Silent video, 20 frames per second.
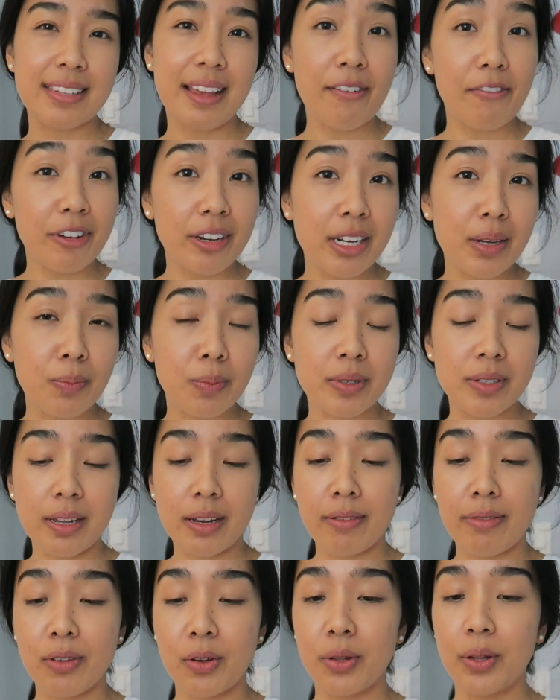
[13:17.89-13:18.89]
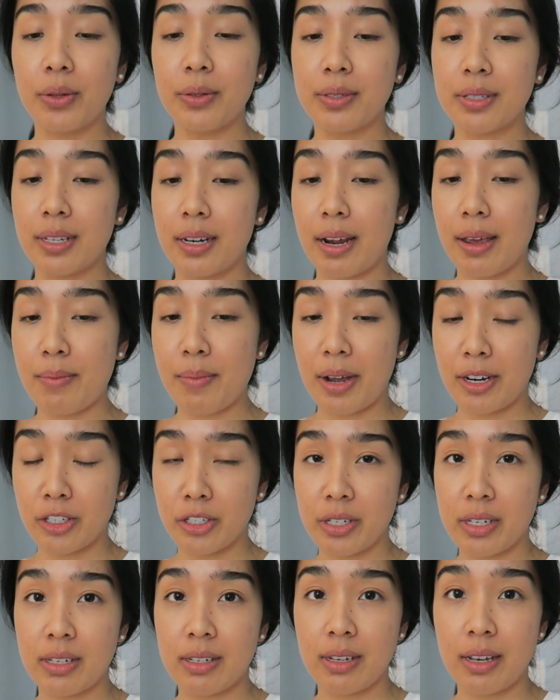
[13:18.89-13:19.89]
70% of the clothes that I'm
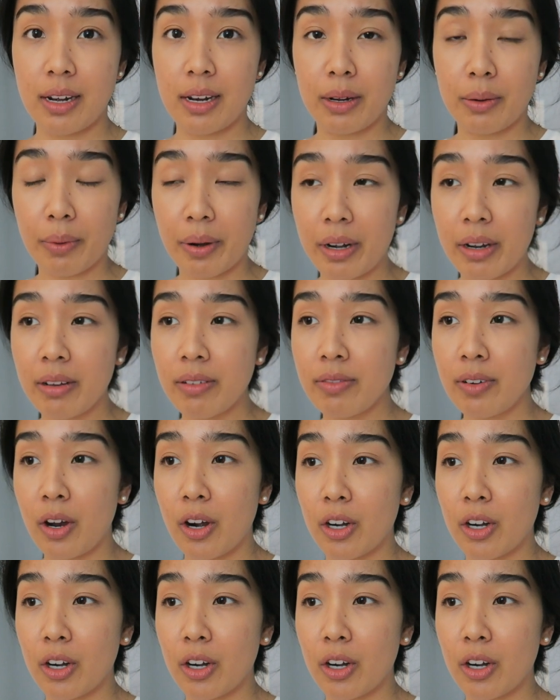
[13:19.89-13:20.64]
actually getting rid of